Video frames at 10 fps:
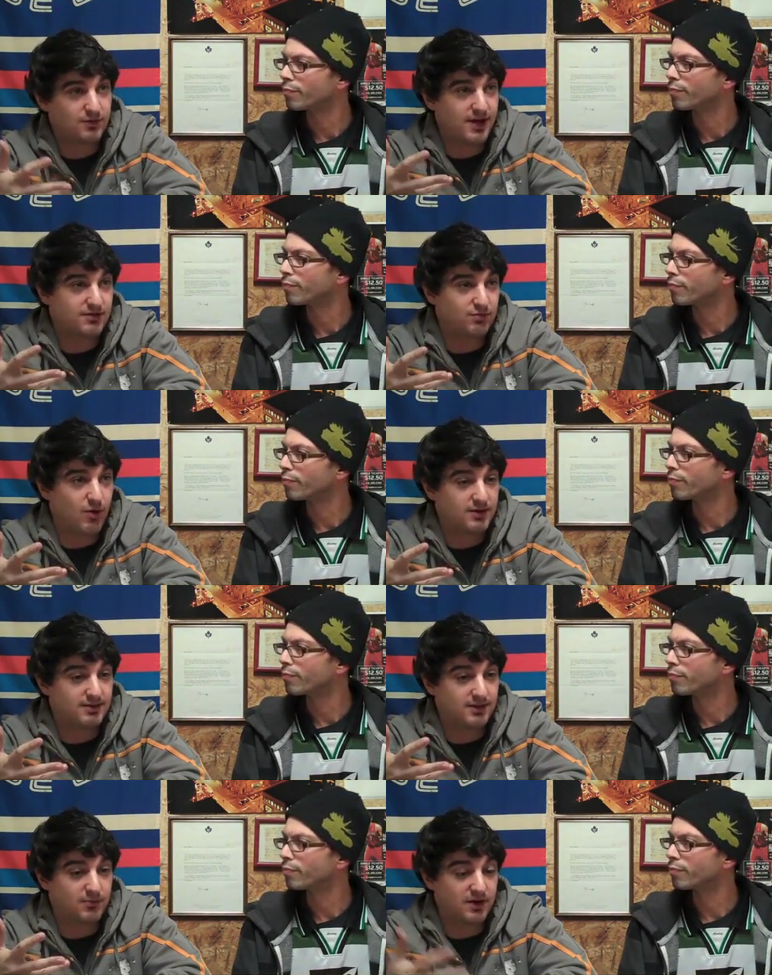Speaker 1: that's one
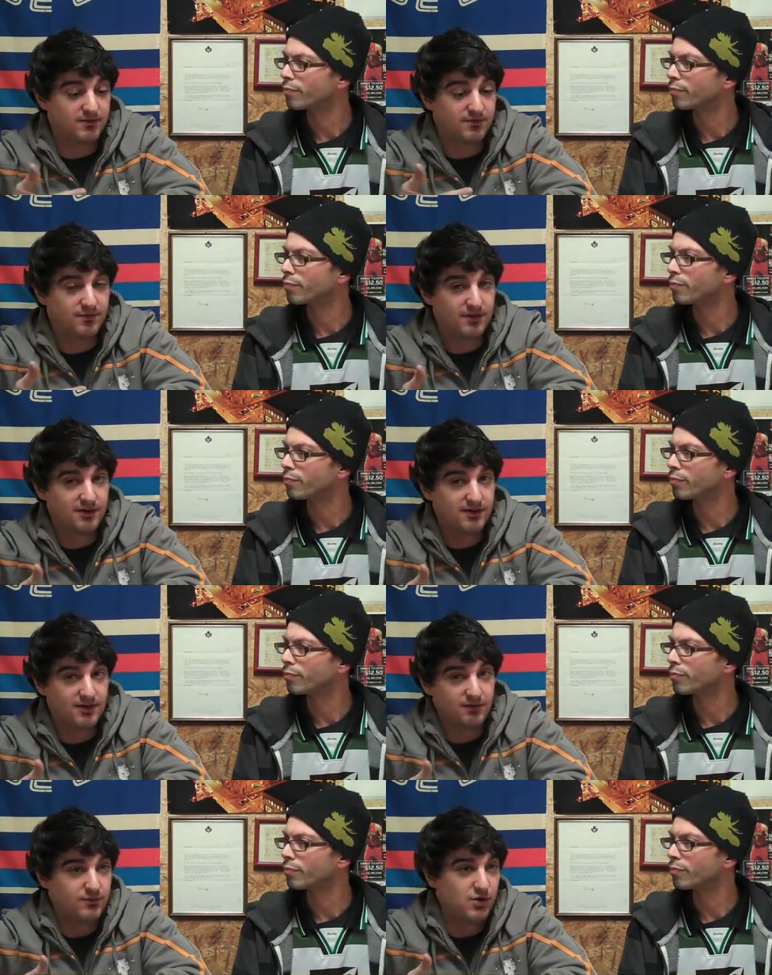thing. But if
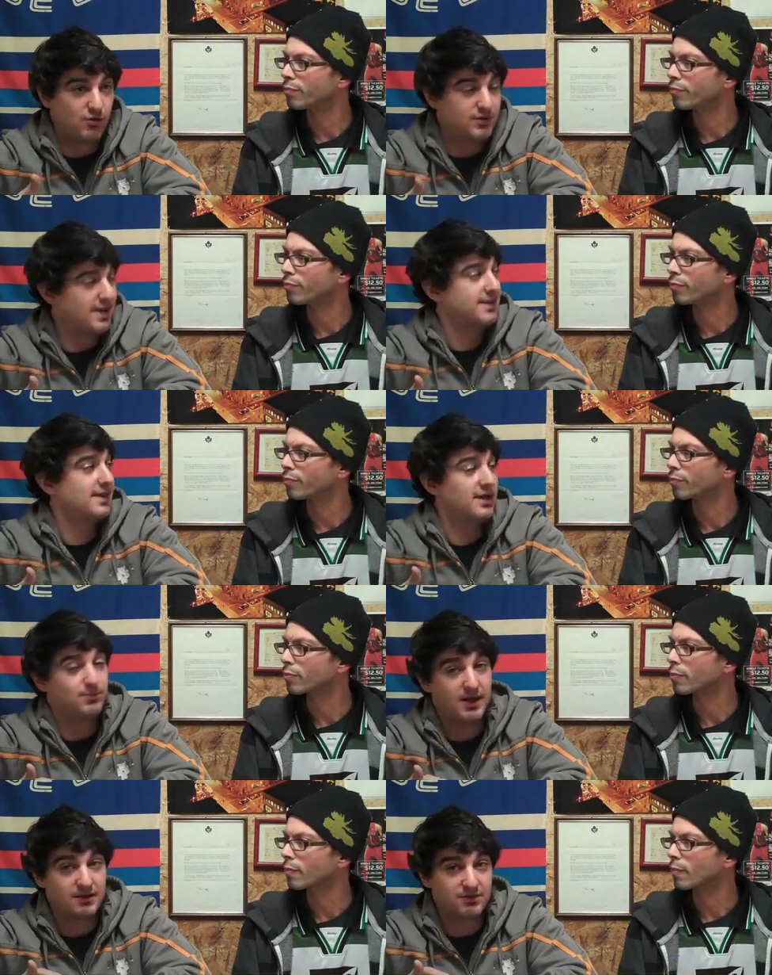if you know we take 10
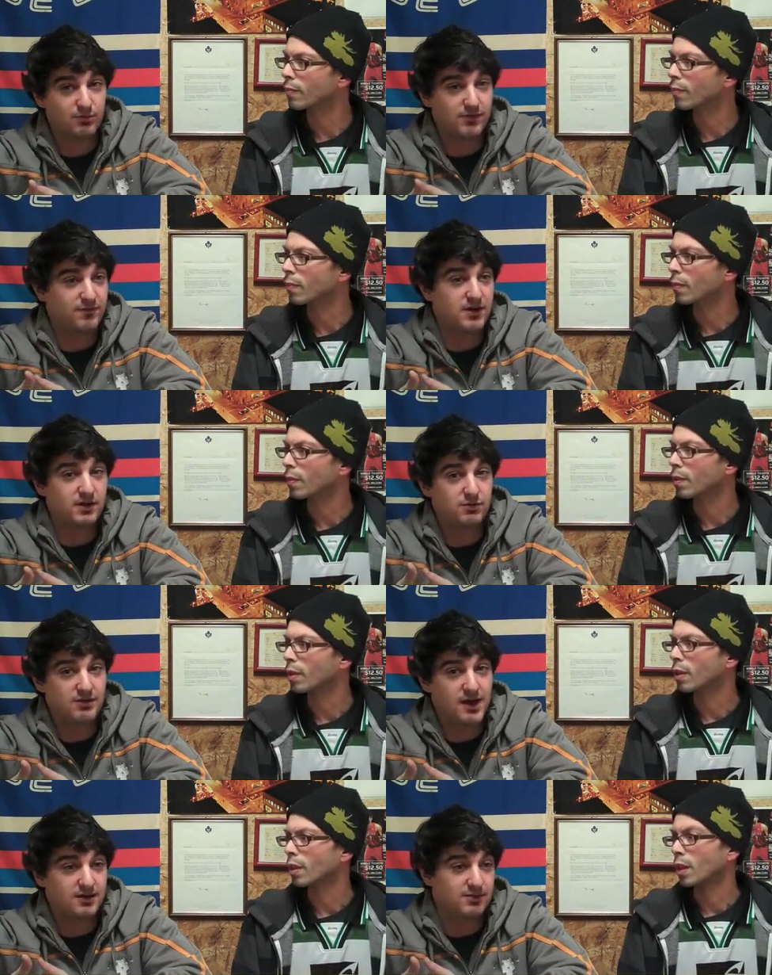picks and we fucking lose
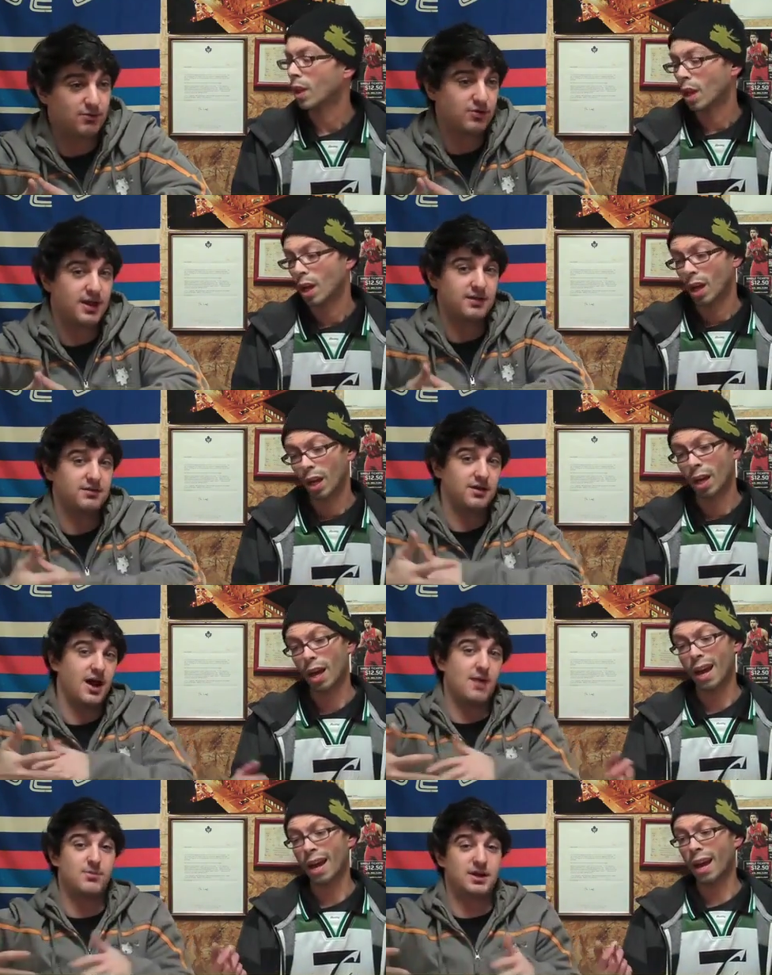8 of them, okay, yeah,
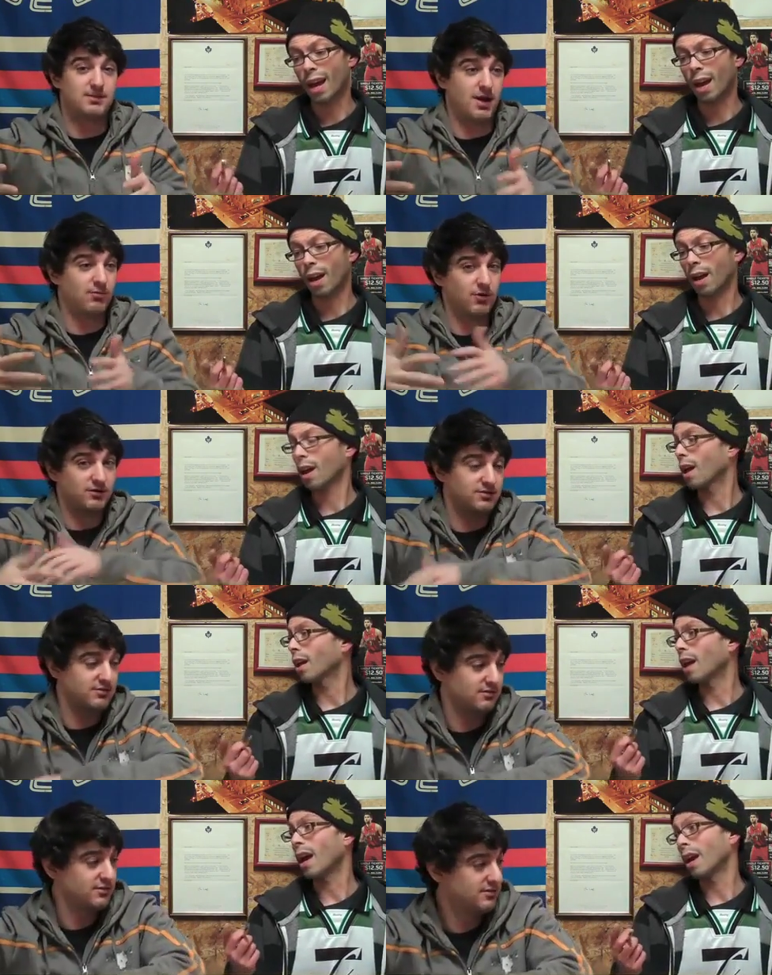I'm going to eat my words.
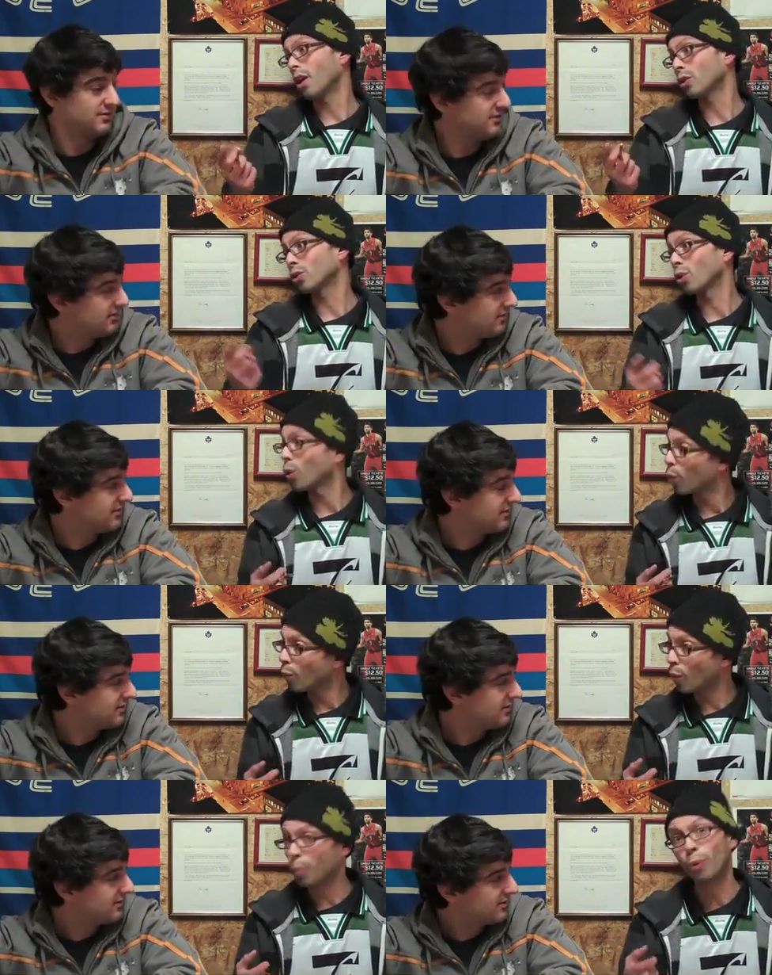
Speaker 2: Yeah, and also,
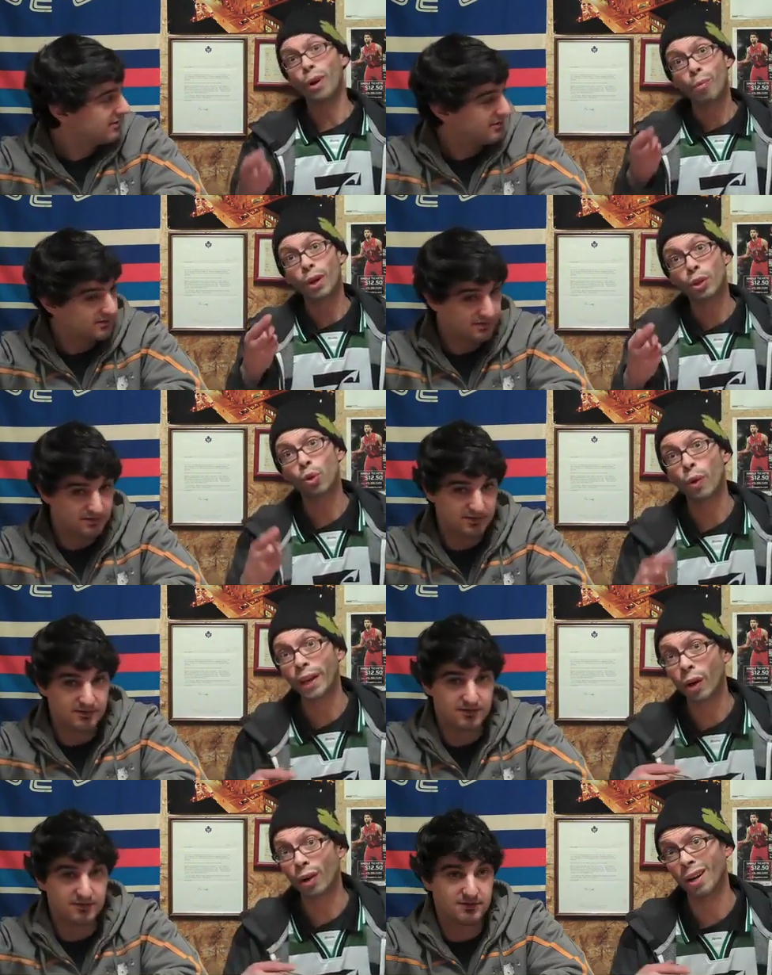we're pretty much
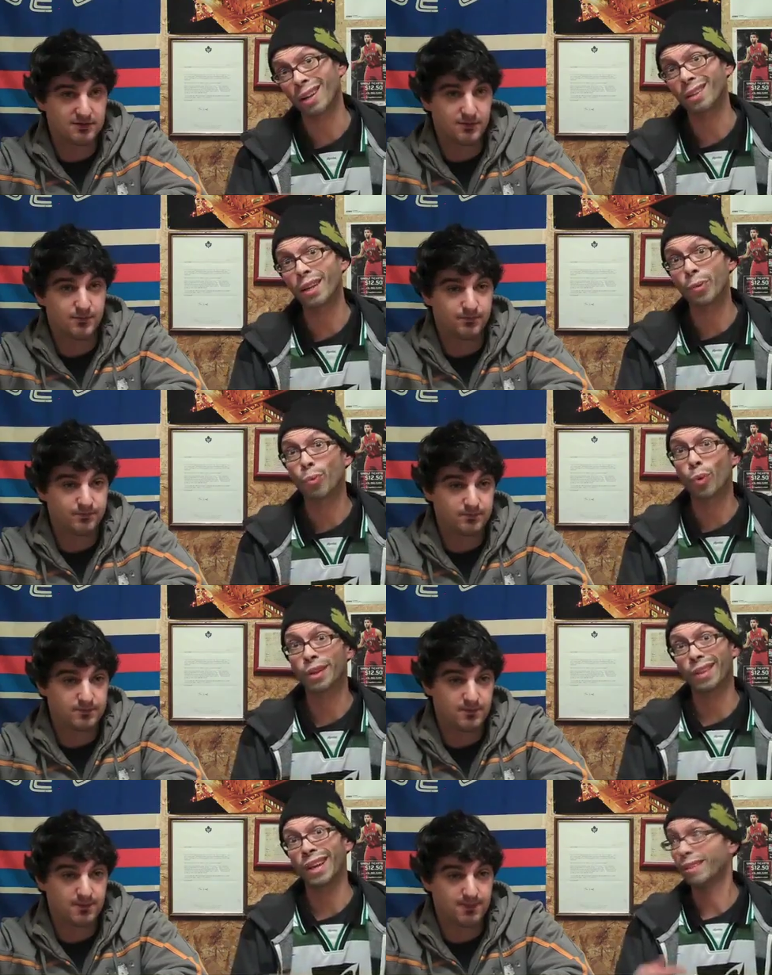going out on a limb
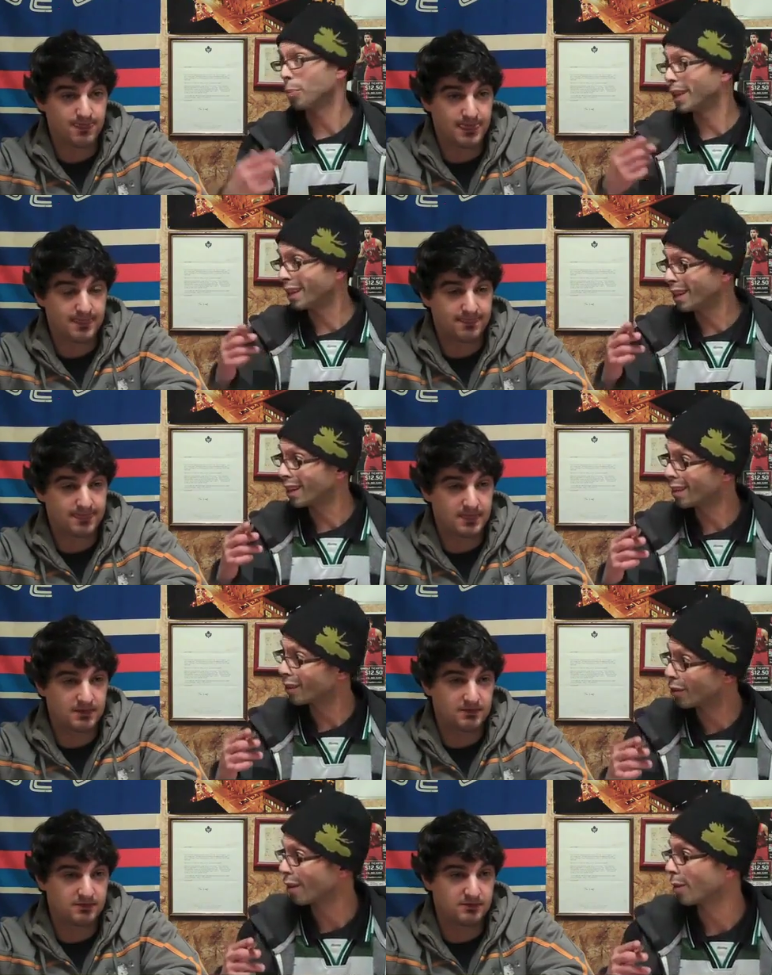with in the beginning of
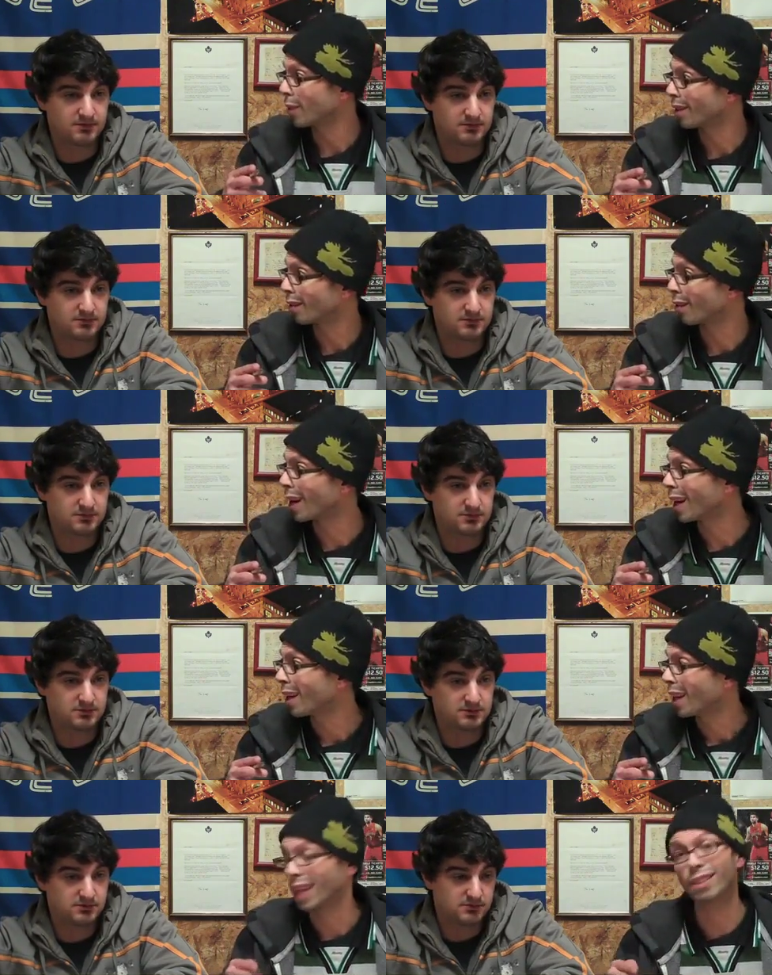the tournament,
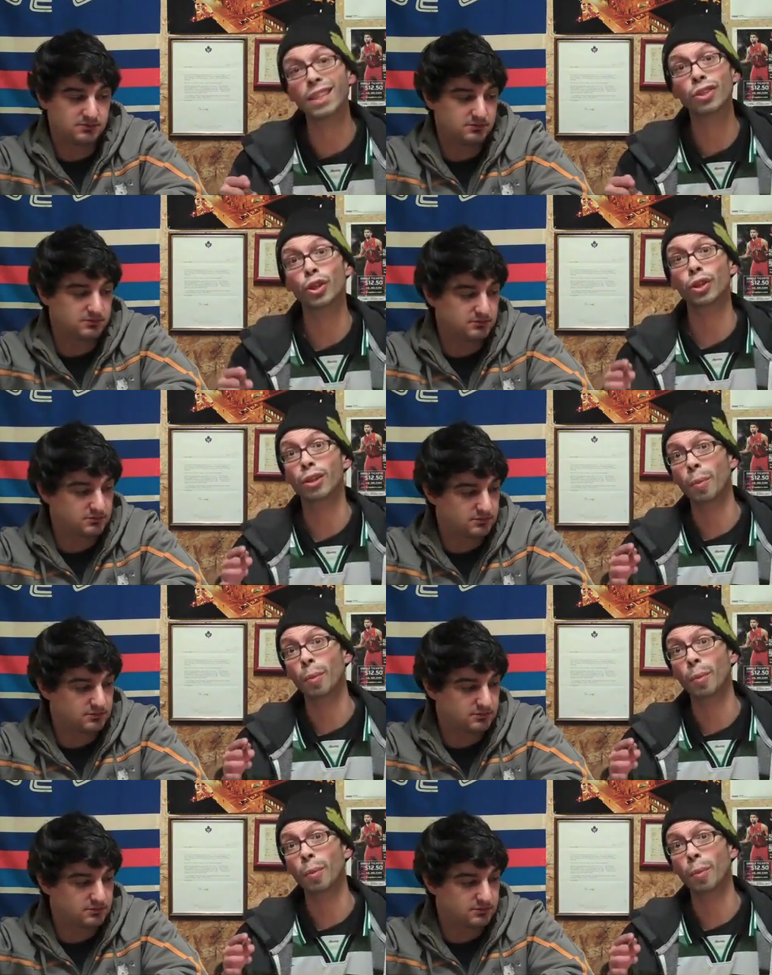right? It's easier to